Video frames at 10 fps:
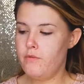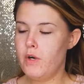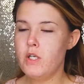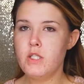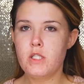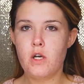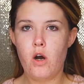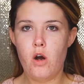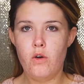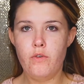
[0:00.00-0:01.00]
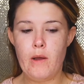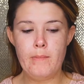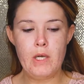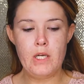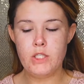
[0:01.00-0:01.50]
First off, I'm
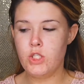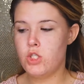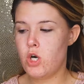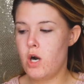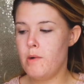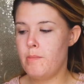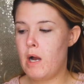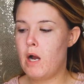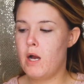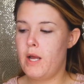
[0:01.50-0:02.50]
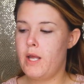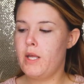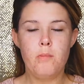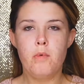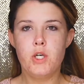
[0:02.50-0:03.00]
going to start by
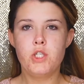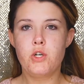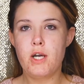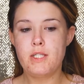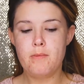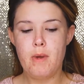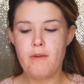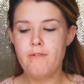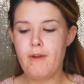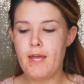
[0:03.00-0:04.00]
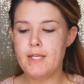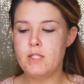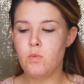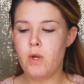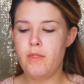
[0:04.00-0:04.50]
moisturizing my
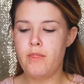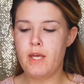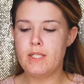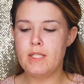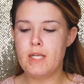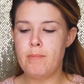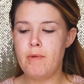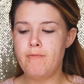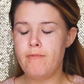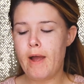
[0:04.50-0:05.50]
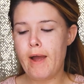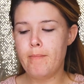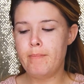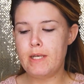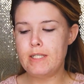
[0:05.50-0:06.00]
face with this Nip and
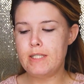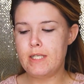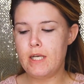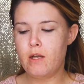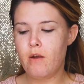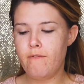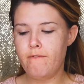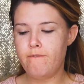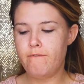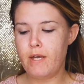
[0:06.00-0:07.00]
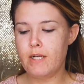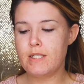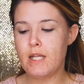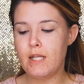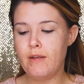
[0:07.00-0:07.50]
Fab Bee Sting Fix
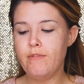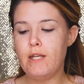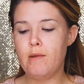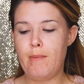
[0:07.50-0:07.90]
Lifting